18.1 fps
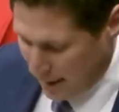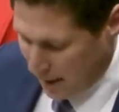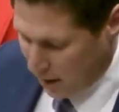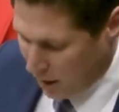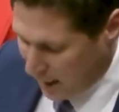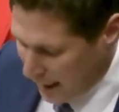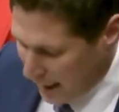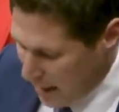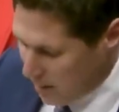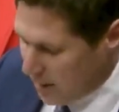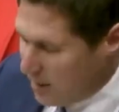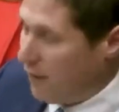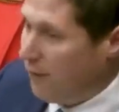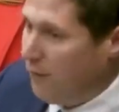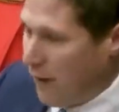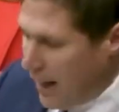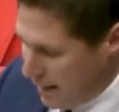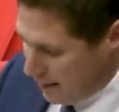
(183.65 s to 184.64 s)
are clearly
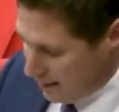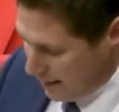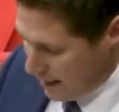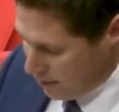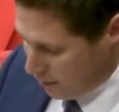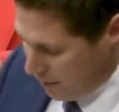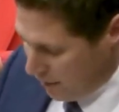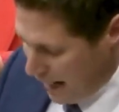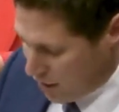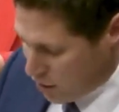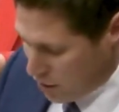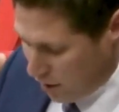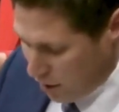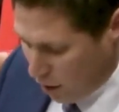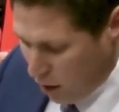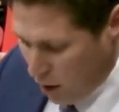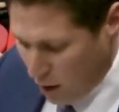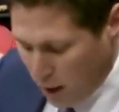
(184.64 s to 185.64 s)
defined in international
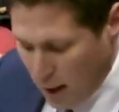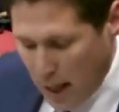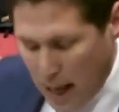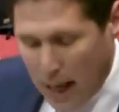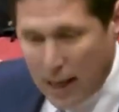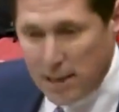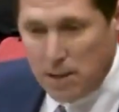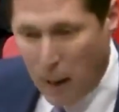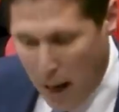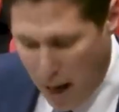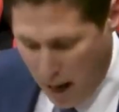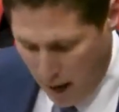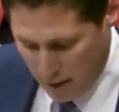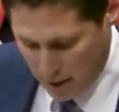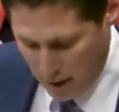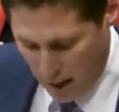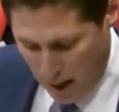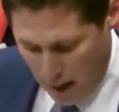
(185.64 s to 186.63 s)
law as
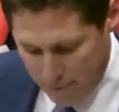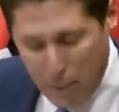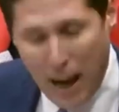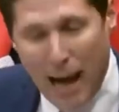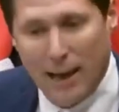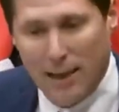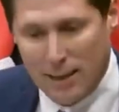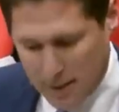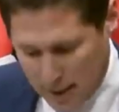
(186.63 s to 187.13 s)
part of Palestine.